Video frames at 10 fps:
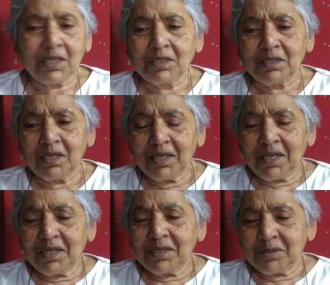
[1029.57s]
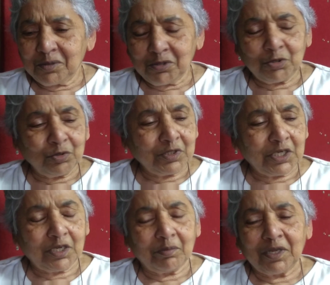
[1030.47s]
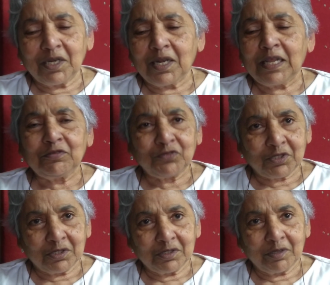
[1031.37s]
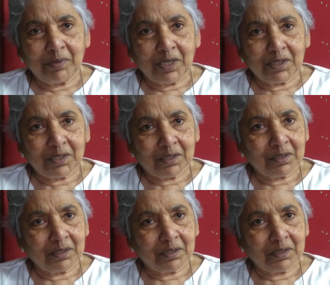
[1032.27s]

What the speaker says: And those two gentlemen left the bank